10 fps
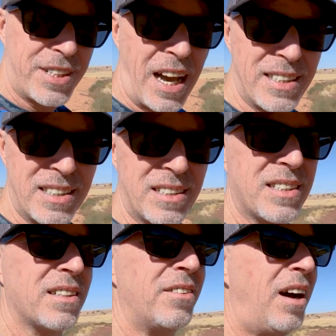
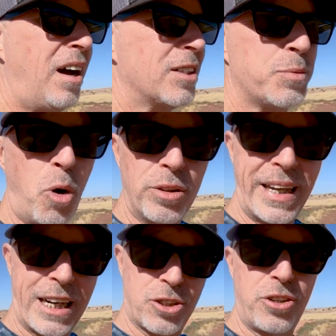sizes, small to
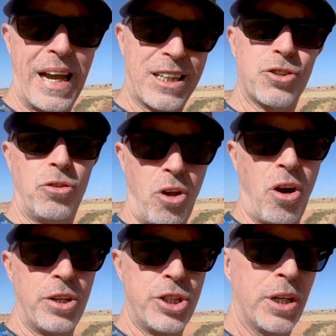extra large,